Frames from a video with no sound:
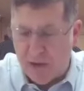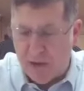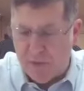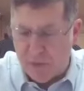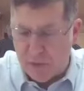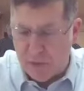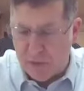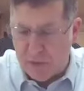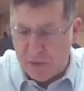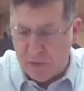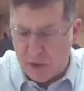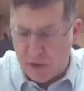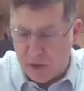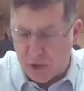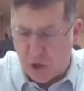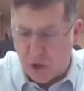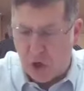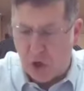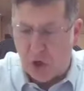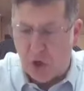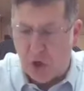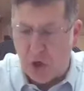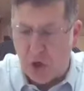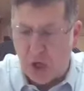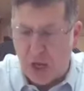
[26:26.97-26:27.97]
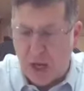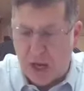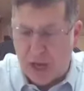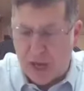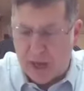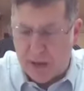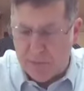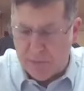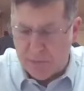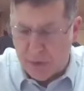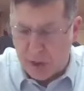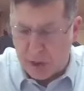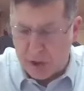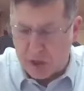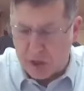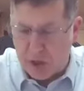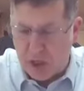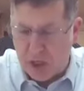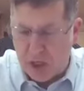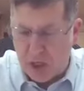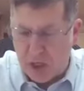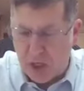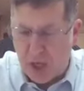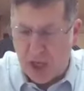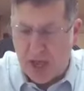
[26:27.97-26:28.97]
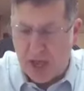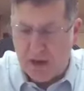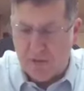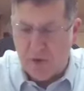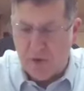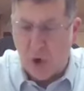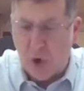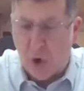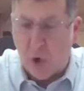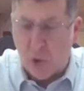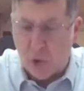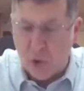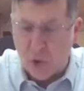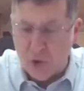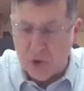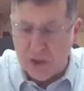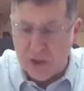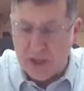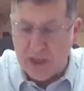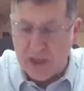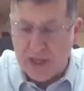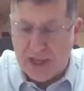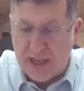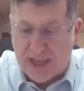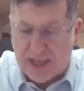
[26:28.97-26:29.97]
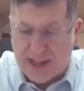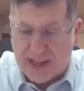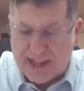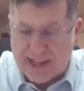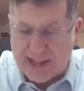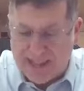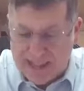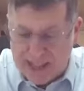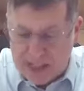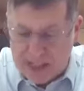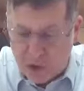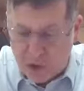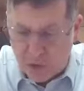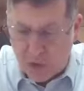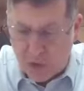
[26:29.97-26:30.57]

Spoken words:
every mincha must have only and